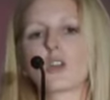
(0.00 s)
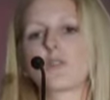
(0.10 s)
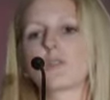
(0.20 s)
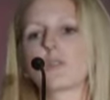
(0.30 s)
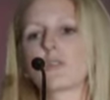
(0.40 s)

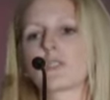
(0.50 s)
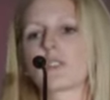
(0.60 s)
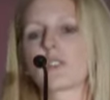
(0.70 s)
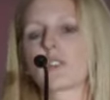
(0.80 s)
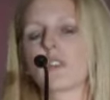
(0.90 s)
reduce
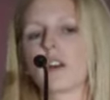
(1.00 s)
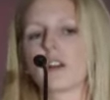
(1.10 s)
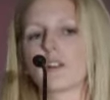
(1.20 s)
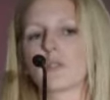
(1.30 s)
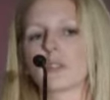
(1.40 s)

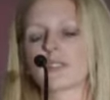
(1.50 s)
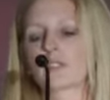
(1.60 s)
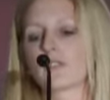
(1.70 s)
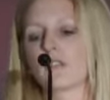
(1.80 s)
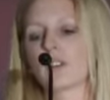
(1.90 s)
the risk
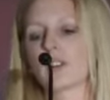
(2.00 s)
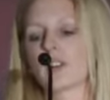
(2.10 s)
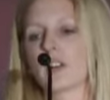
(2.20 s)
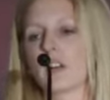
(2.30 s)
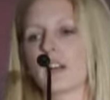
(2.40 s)

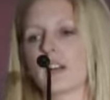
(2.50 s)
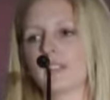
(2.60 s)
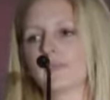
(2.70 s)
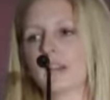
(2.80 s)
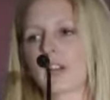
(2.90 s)
for
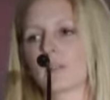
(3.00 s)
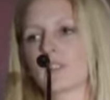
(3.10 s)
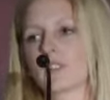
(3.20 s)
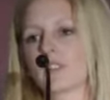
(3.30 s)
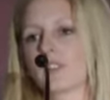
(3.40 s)

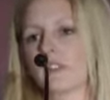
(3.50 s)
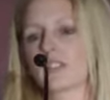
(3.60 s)
acquisition of